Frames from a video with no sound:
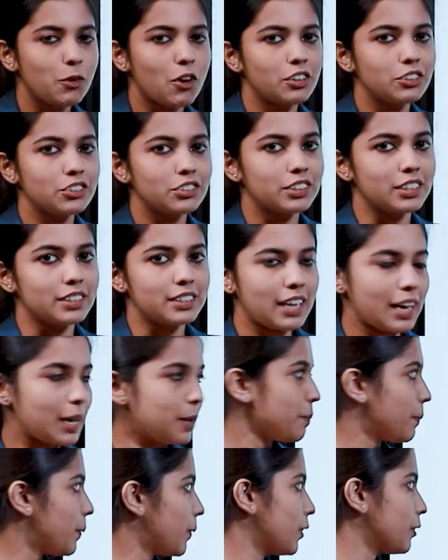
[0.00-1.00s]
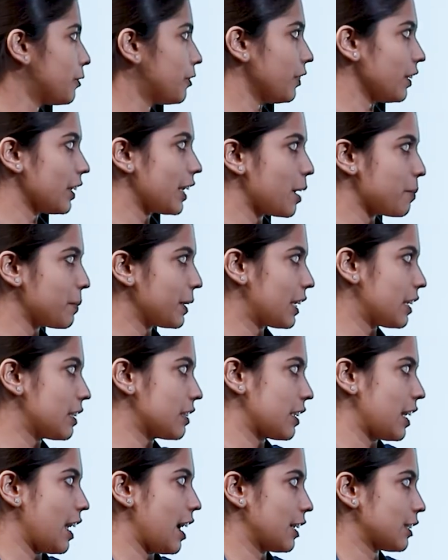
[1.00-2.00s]
on to the type of chemical
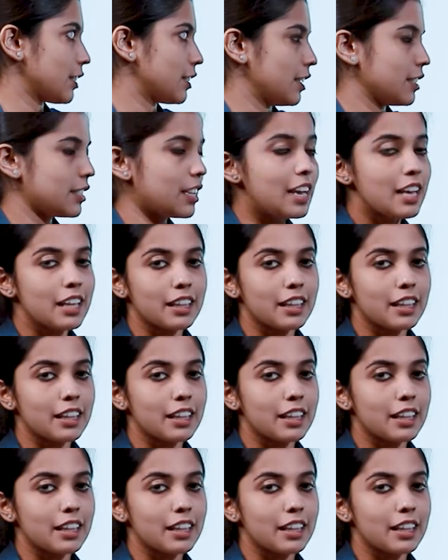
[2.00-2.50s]
reactions.